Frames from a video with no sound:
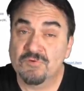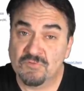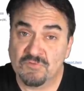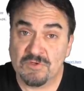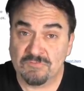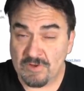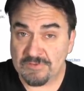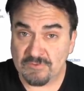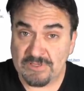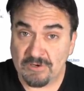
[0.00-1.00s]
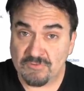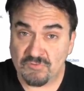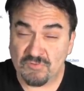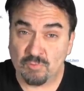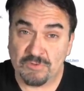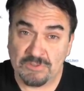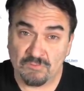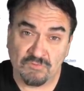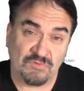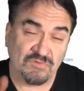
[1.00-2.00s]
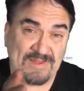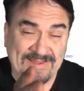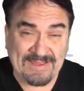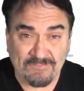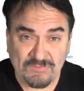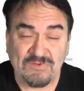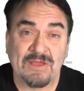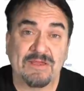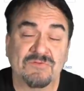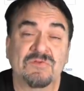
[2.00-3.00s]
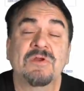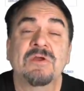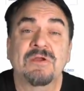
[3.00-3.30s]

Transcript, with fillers: There's a ton of other characters that were used just to advertise